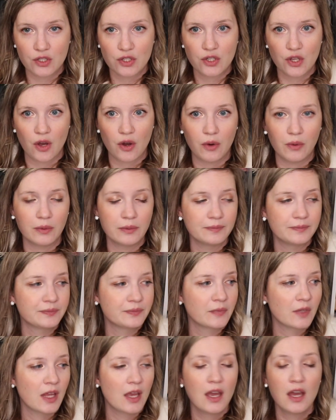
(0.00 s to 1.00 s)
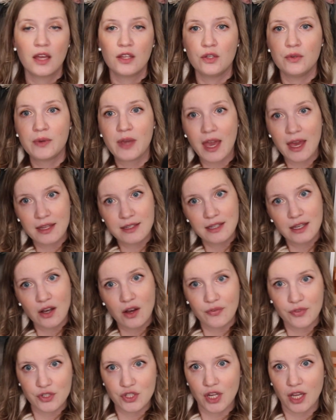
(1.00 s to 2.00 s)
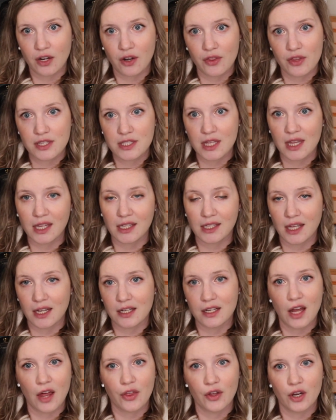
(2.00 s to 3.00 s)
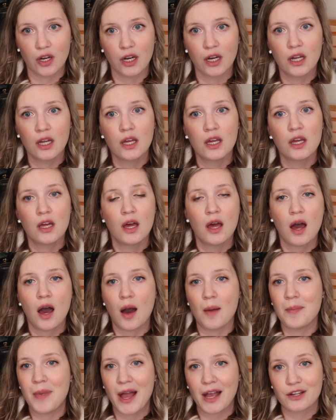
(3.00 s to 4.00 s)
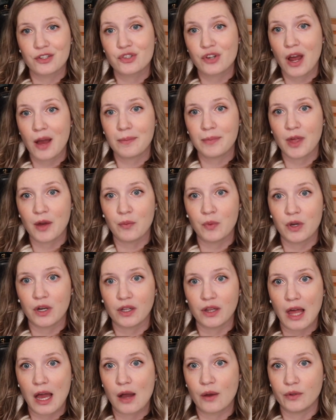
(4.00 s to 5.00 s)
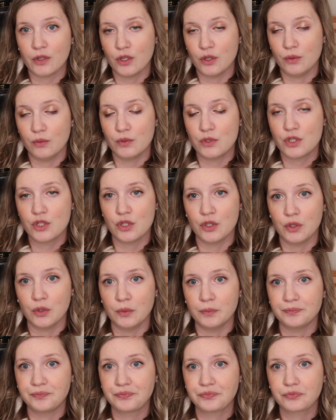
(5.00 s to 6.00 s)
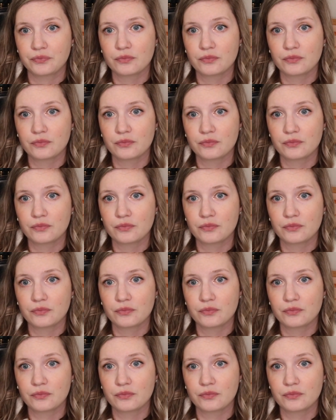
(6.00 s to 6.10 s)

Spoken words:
So you can take off the chain on this and then get another bag strap that would allow you to